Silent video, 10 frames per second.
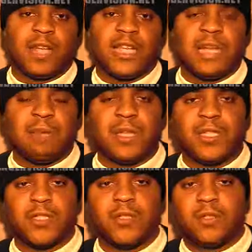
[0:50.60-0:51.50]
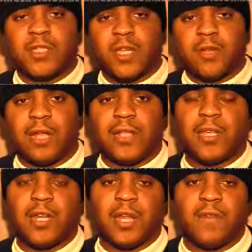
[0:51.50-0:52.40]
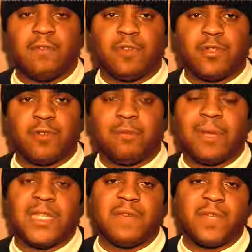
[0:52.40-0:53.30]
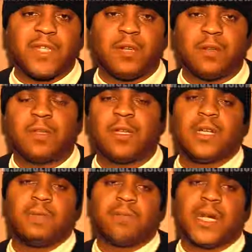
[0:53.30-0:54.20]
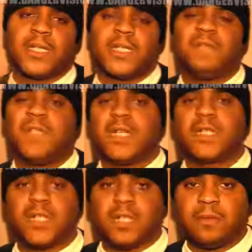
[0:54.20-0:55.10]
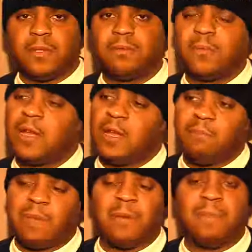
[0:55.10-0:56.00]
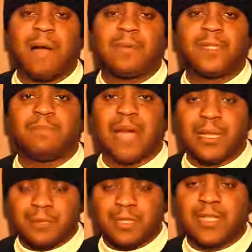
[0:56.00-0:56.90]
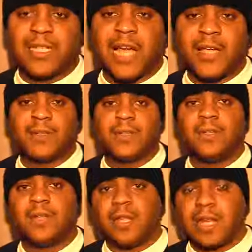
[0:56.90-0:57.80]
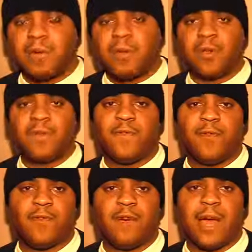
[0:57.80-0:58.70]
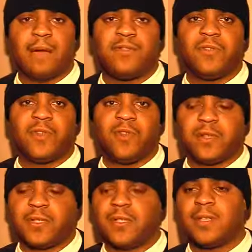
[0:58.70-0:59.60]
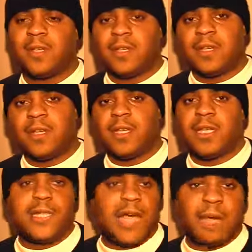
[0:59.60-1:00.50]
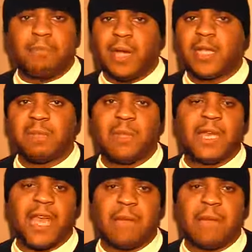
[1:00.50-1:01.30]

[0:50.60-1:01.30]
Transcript: next time I see you, I'd like to get an interview with you on my TV show, PopsTV.com, and maybe possibly sign you to a label I'm working for IMG Recordings. He said, all right, bet. Let's make it